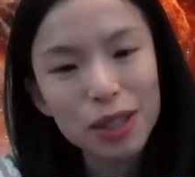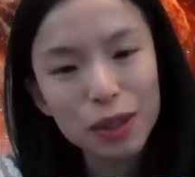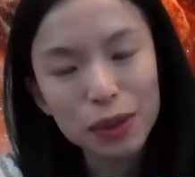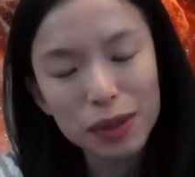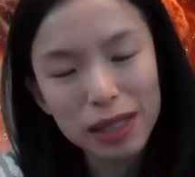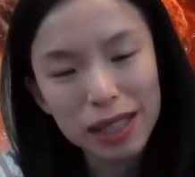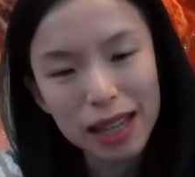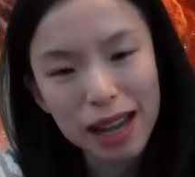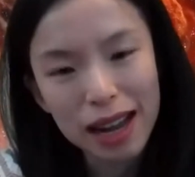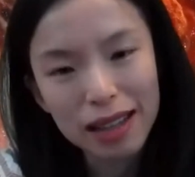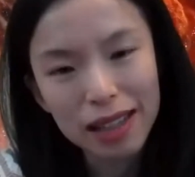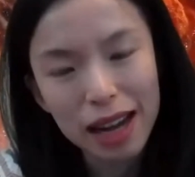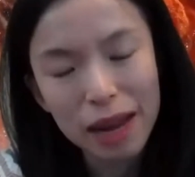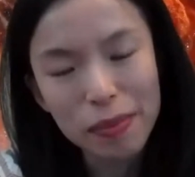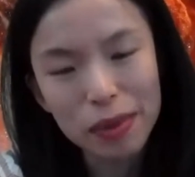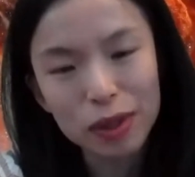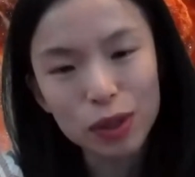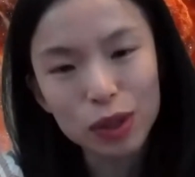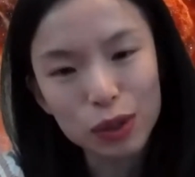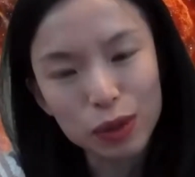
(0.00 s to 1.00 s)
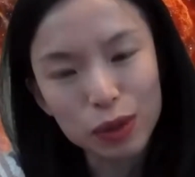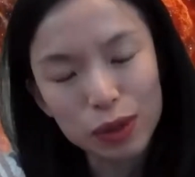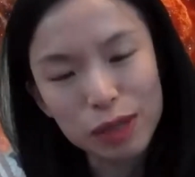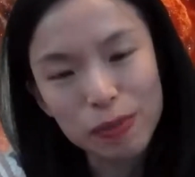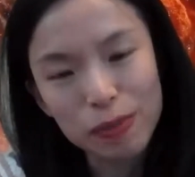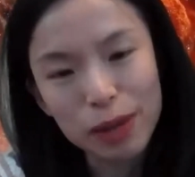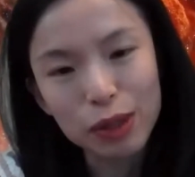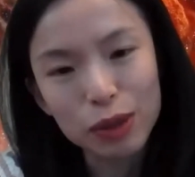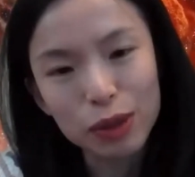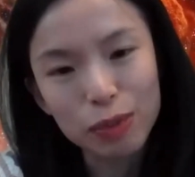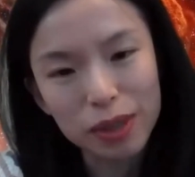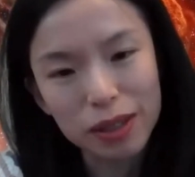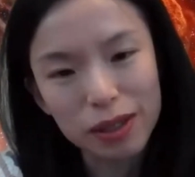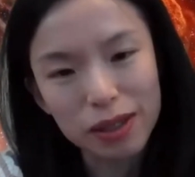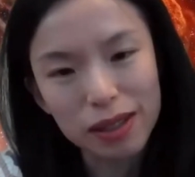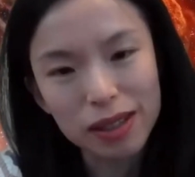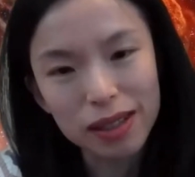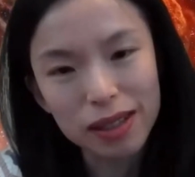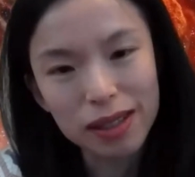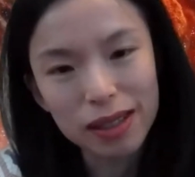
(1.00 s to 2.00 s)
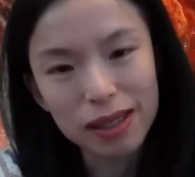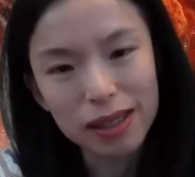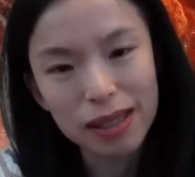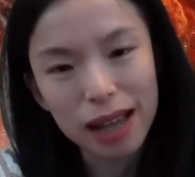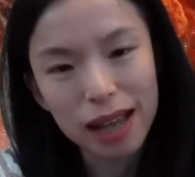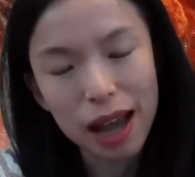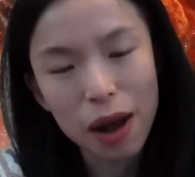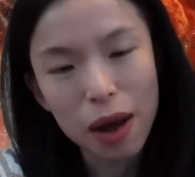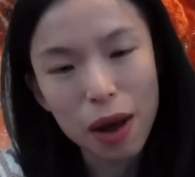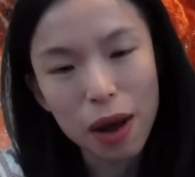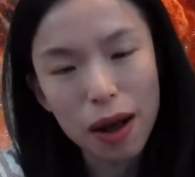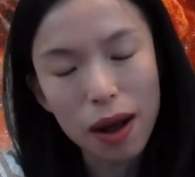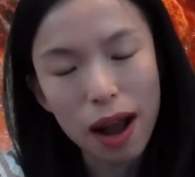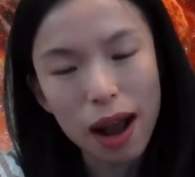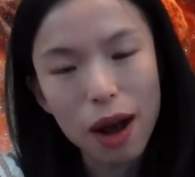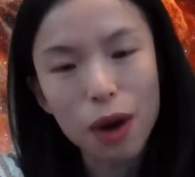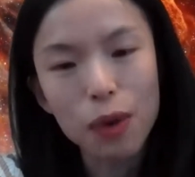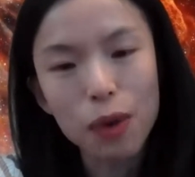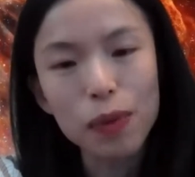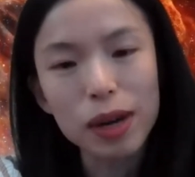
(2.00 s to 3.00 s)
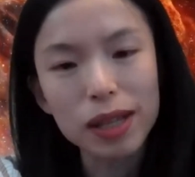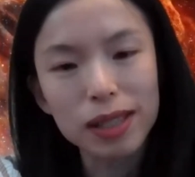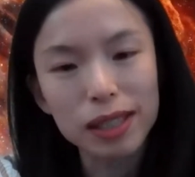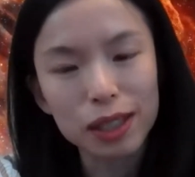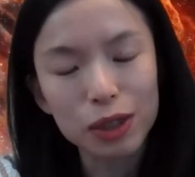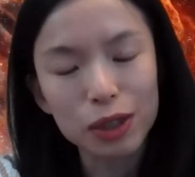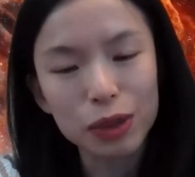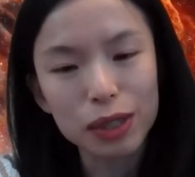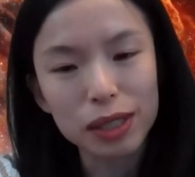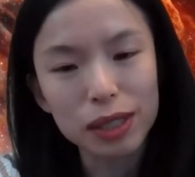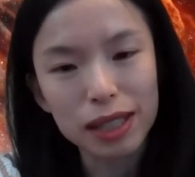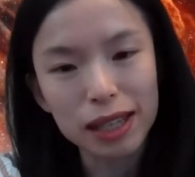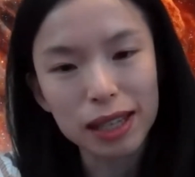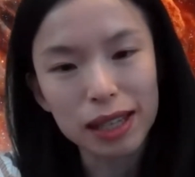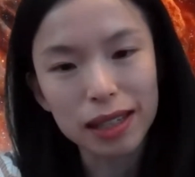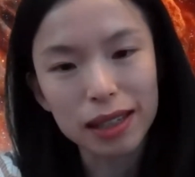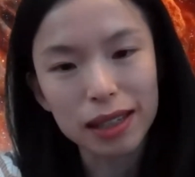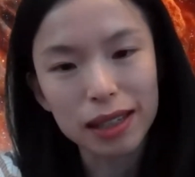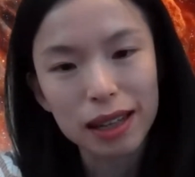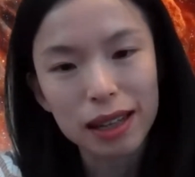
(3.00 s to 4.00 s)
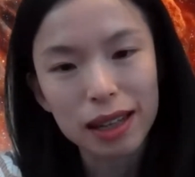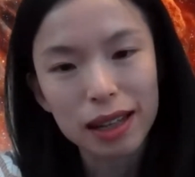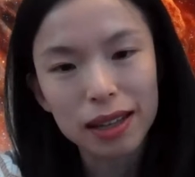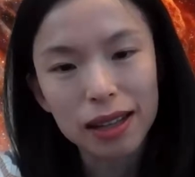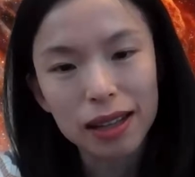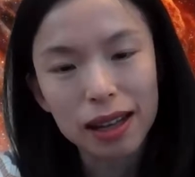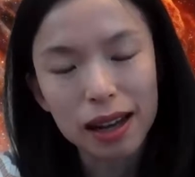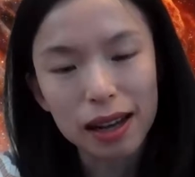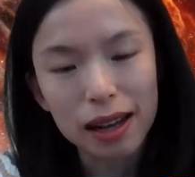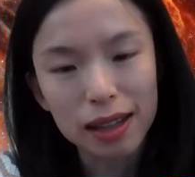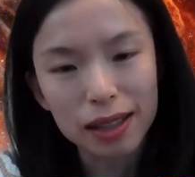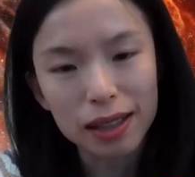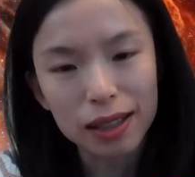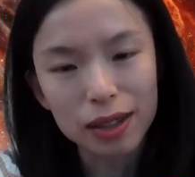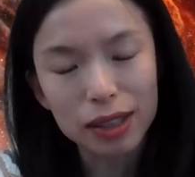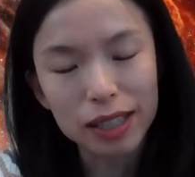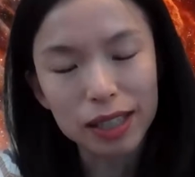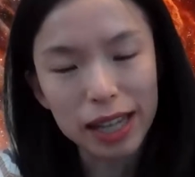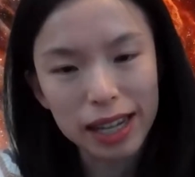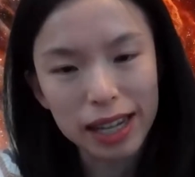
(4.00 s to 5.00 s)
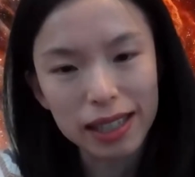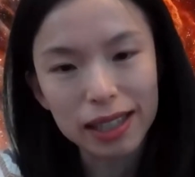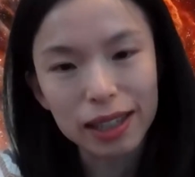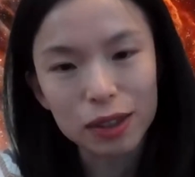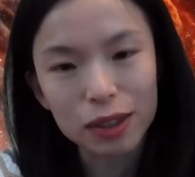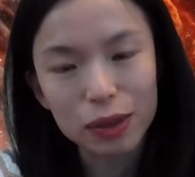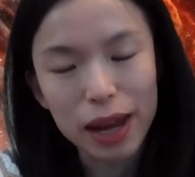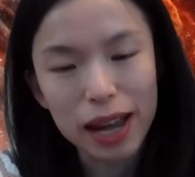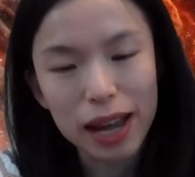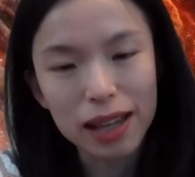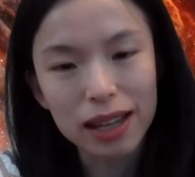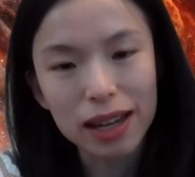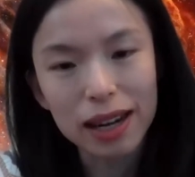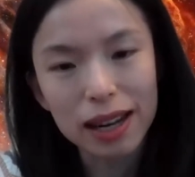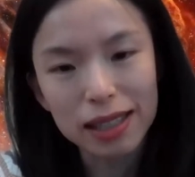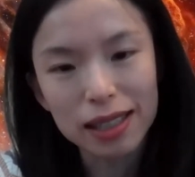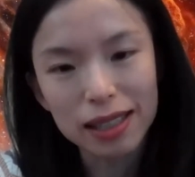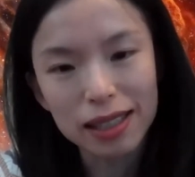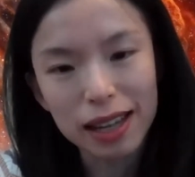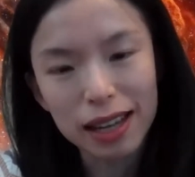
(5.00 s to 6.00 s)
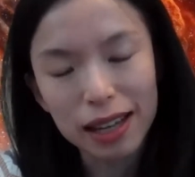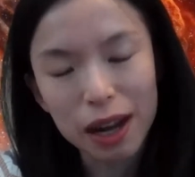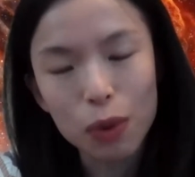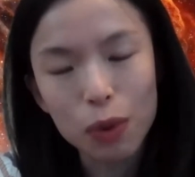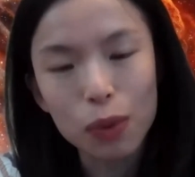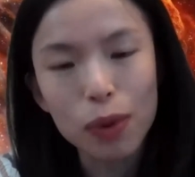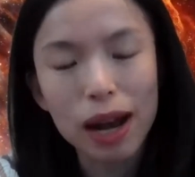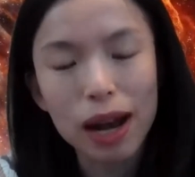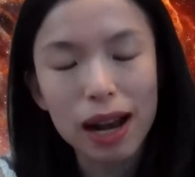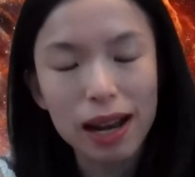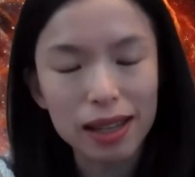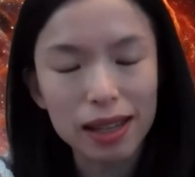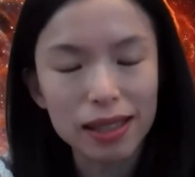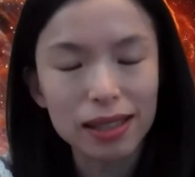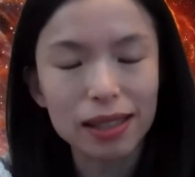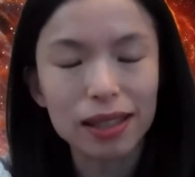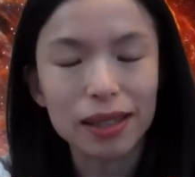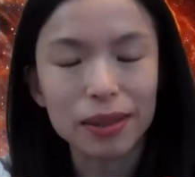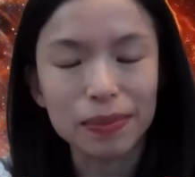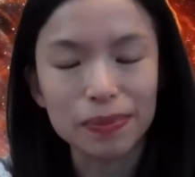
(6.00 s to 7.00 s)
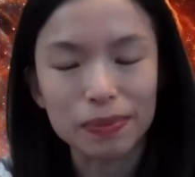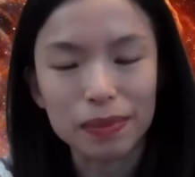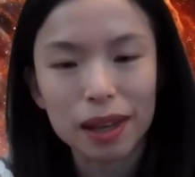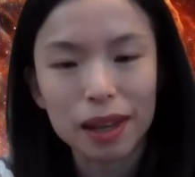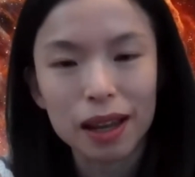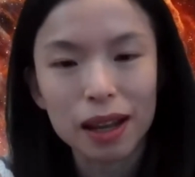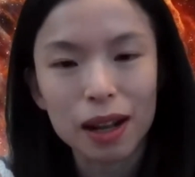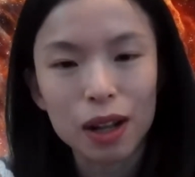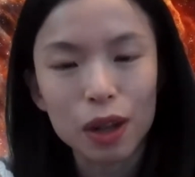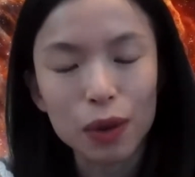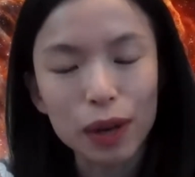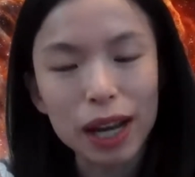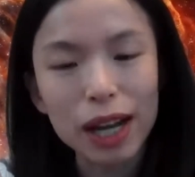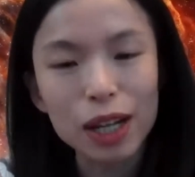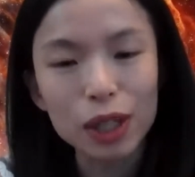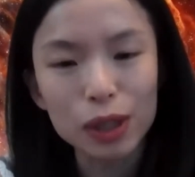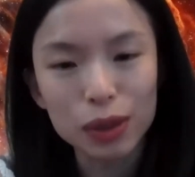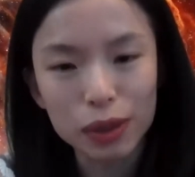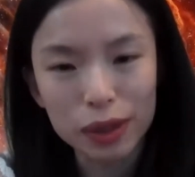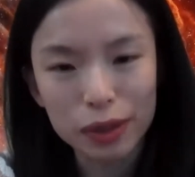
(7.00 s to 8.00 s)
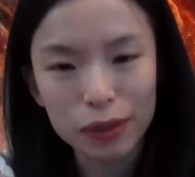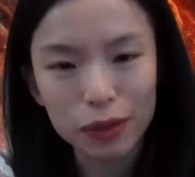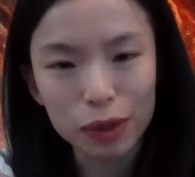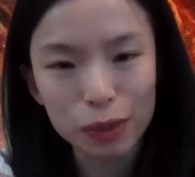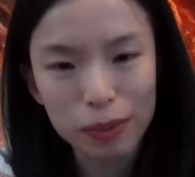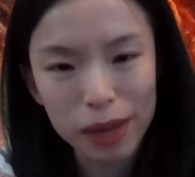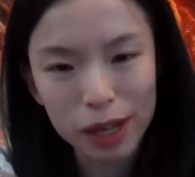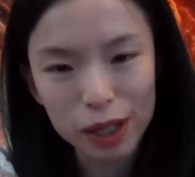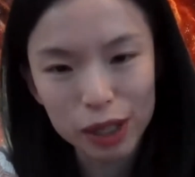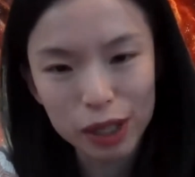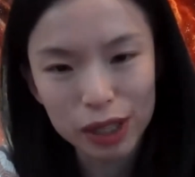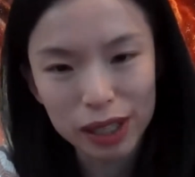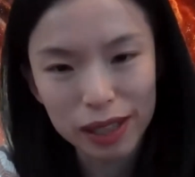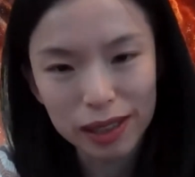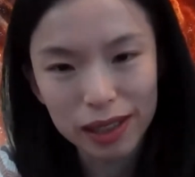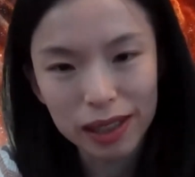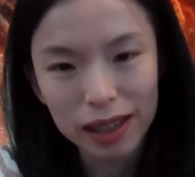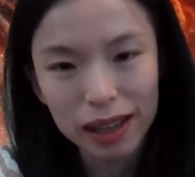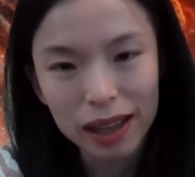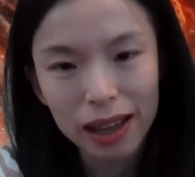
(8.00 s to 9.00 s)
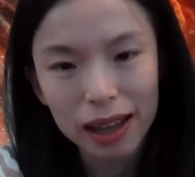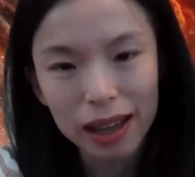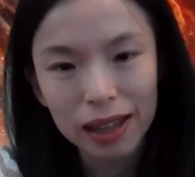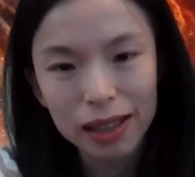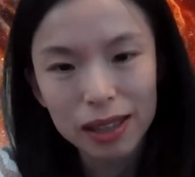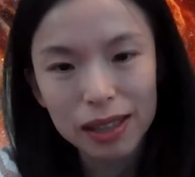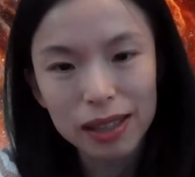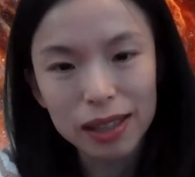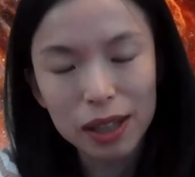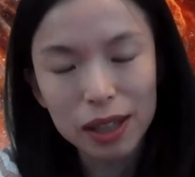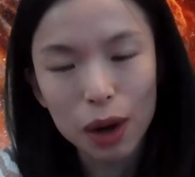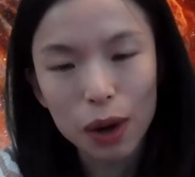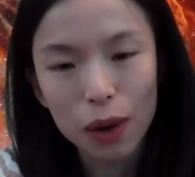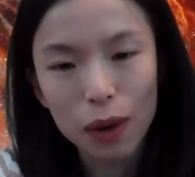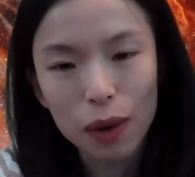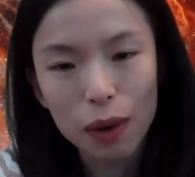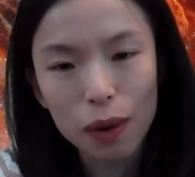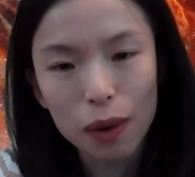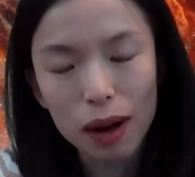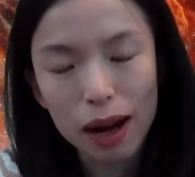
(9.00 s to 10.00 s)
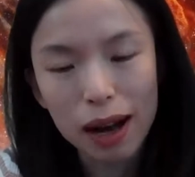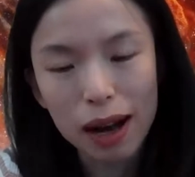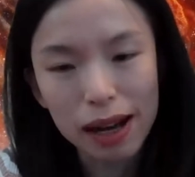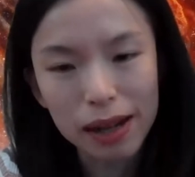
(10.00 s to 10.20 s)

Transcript: you said, I'm a geospatial person. That I always interested in the data to analyze the data who has locational information. So